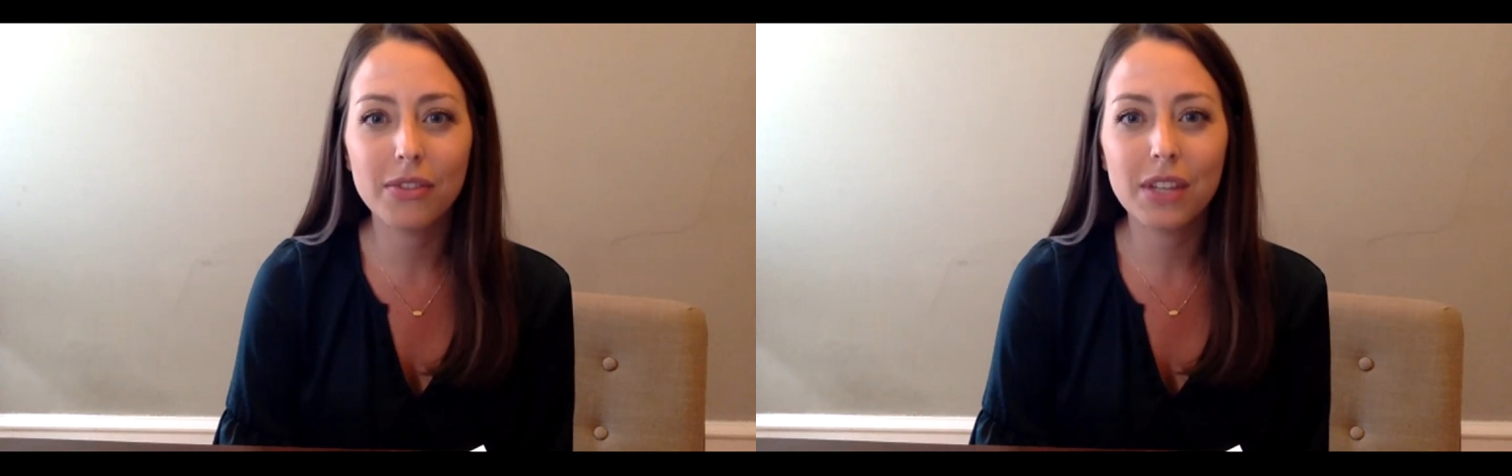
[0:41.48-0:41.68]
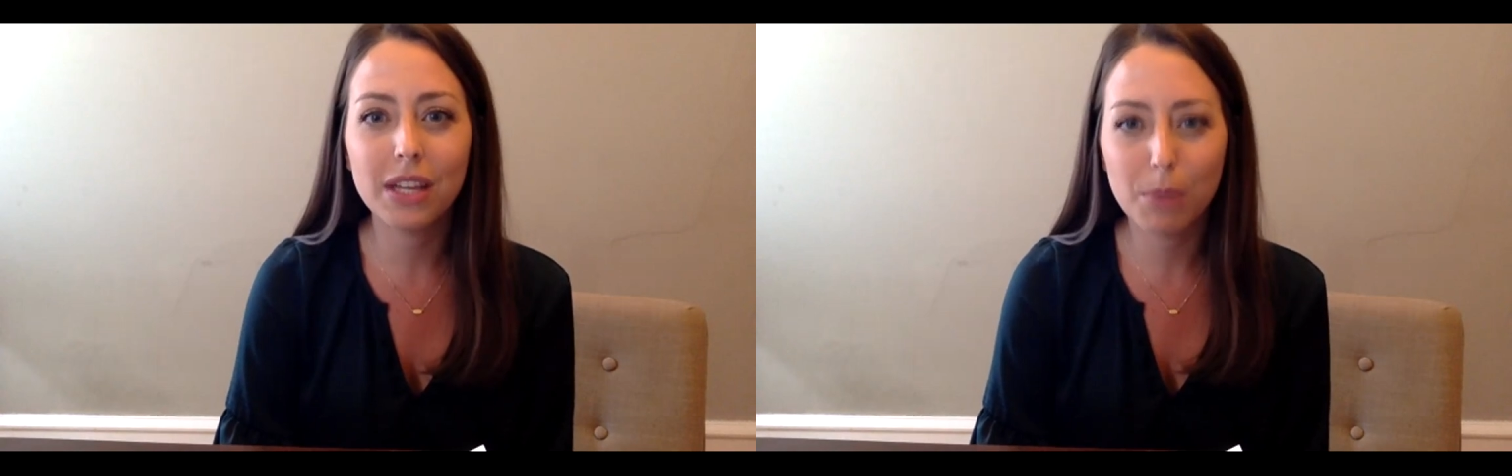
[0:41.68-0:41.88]

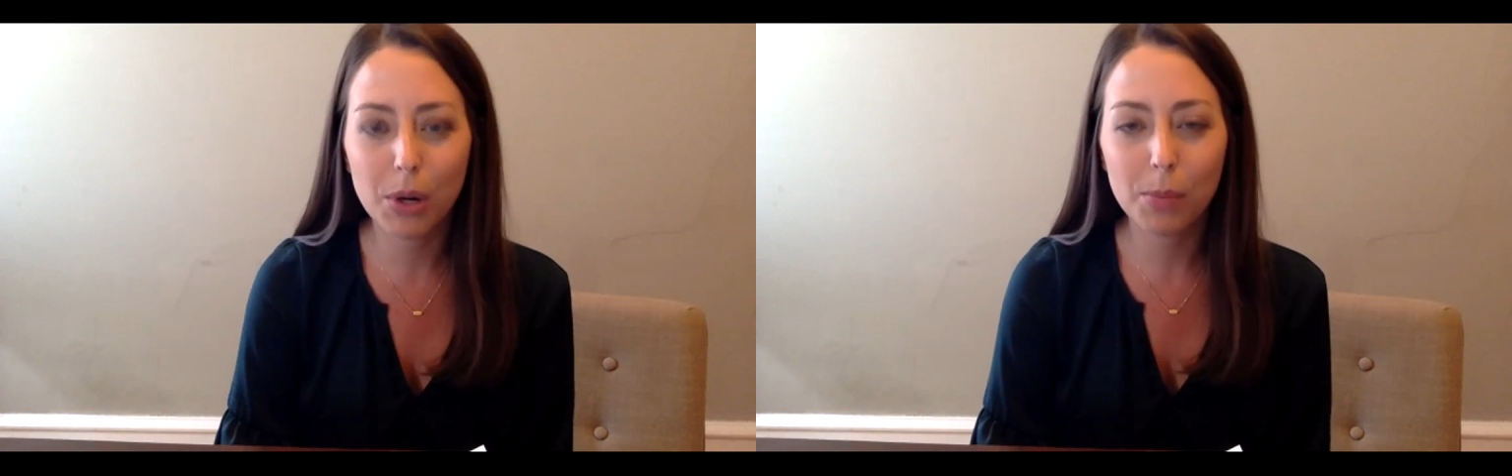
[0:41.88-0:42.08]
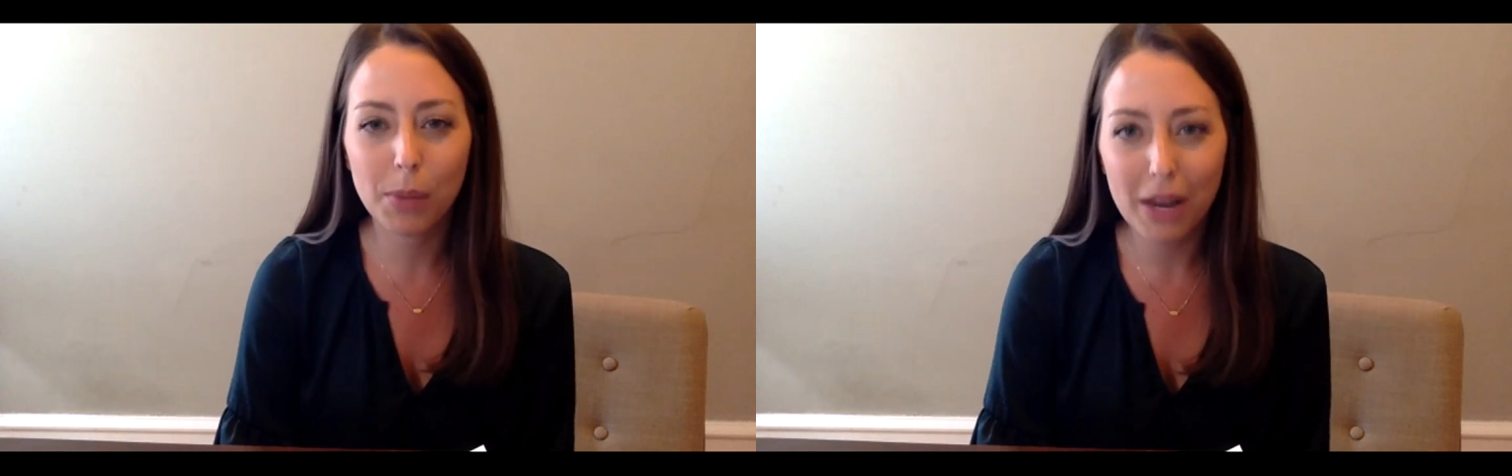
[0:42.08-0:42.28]
the
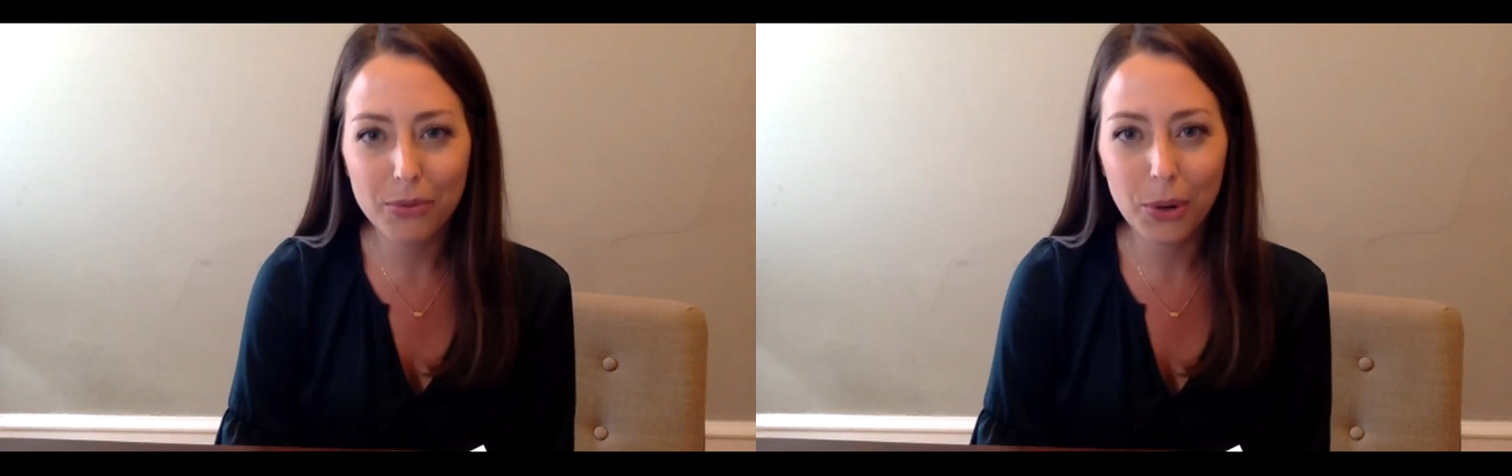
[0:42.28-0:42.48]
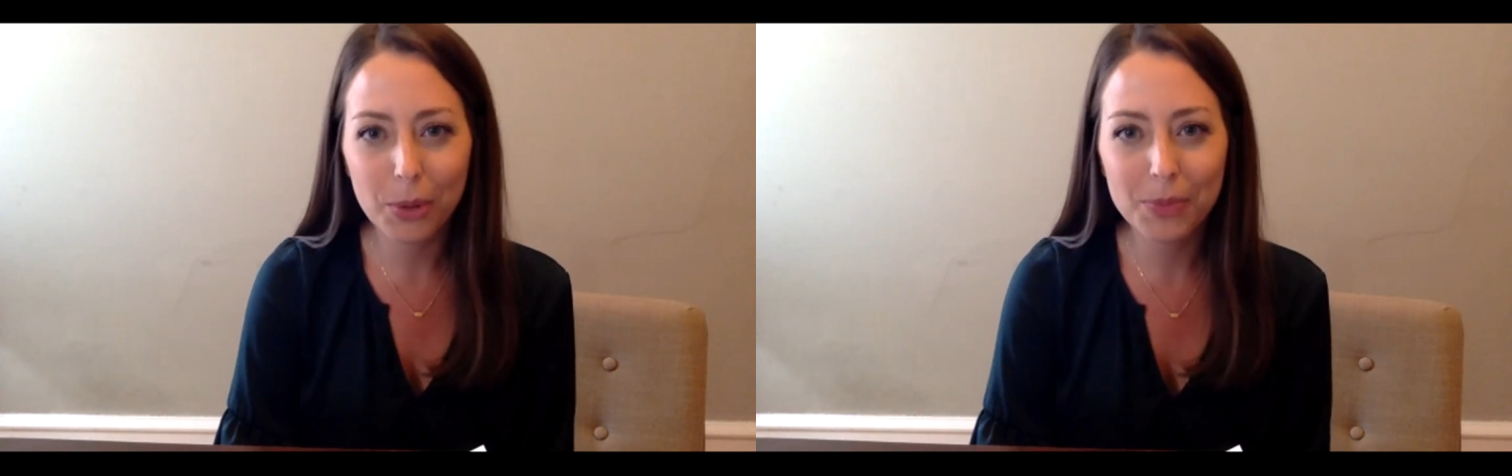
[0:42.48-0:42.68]
Givebutter
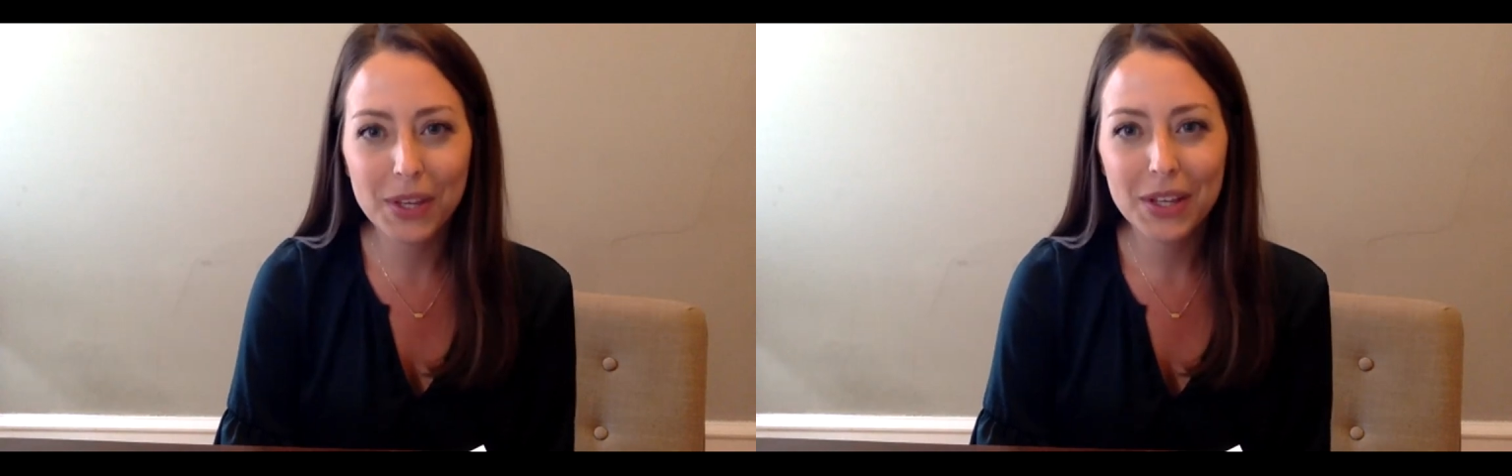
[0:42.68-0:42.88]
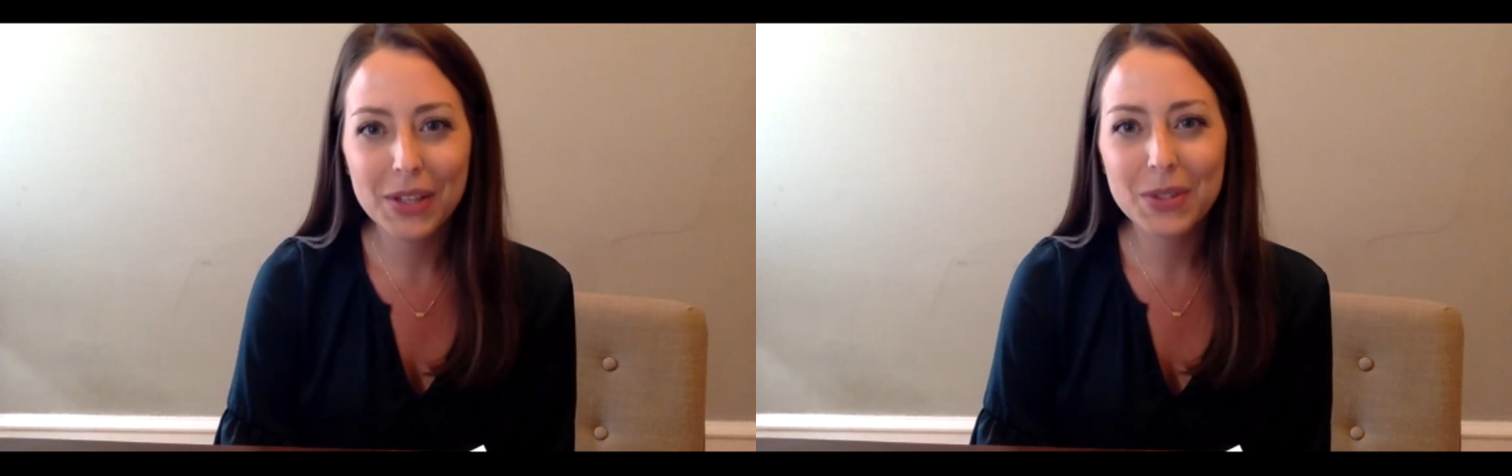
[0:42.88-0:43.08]
platform.
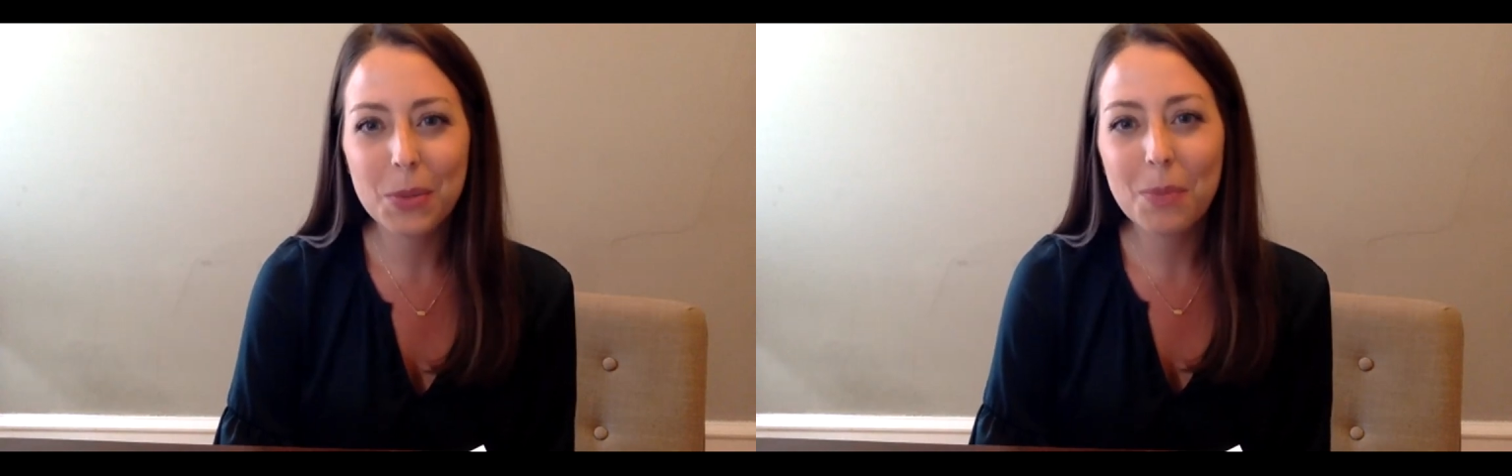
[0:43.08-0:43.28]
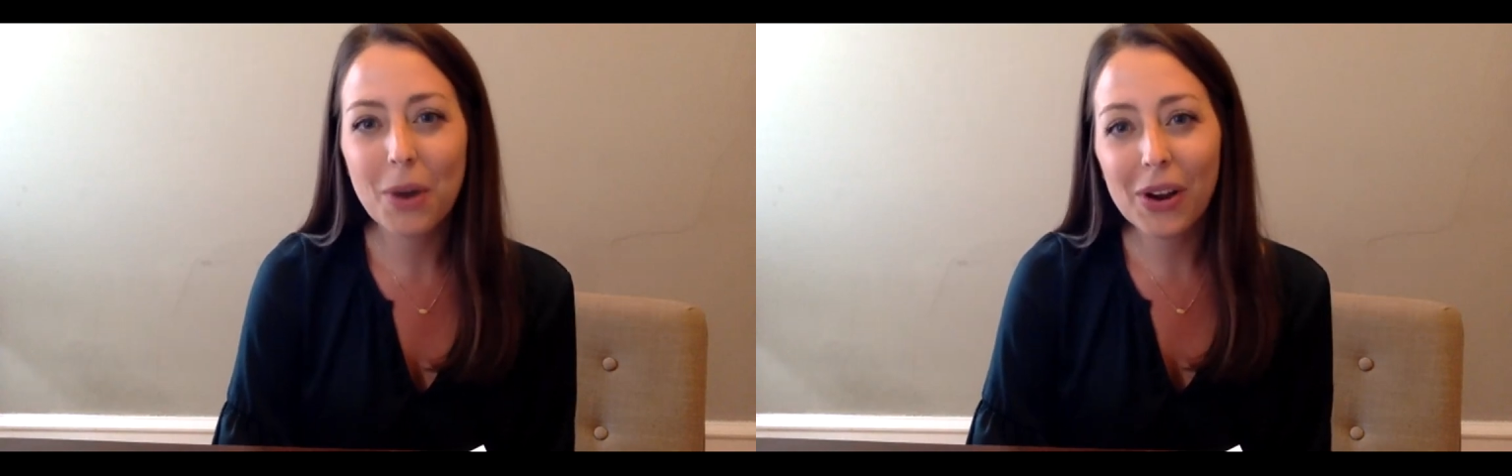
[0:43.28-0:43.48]
So
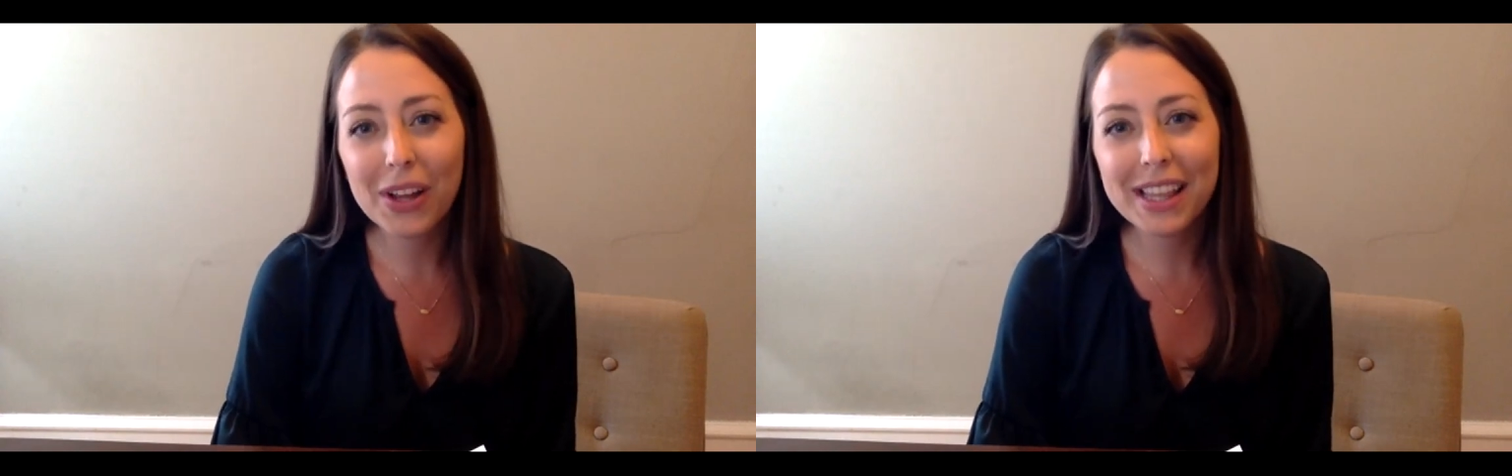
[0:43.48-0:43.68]
Mark,